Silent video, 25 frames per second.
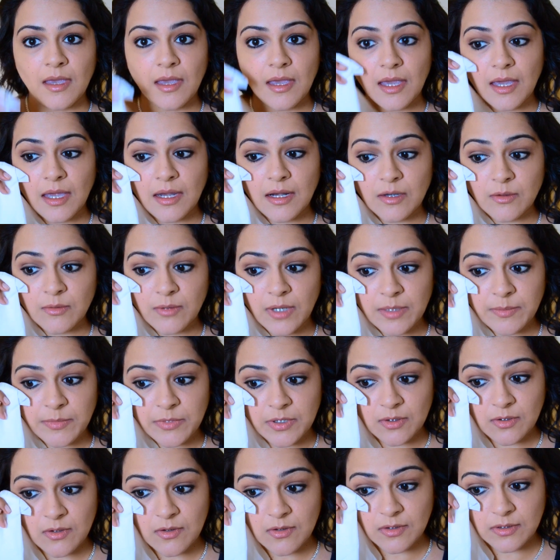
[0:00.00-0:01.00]
and I wipe
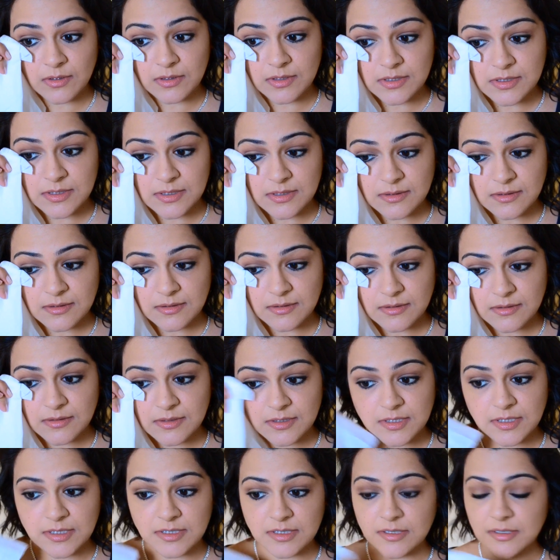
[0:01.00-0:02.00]
the corners
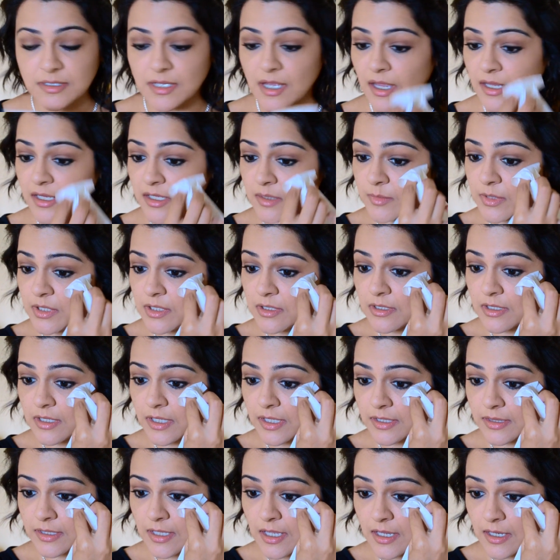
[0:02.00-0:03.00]
just a tiny bit
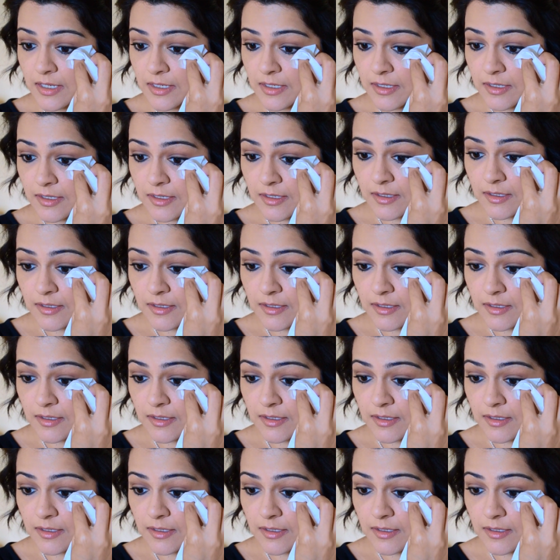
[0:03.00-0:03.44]
like that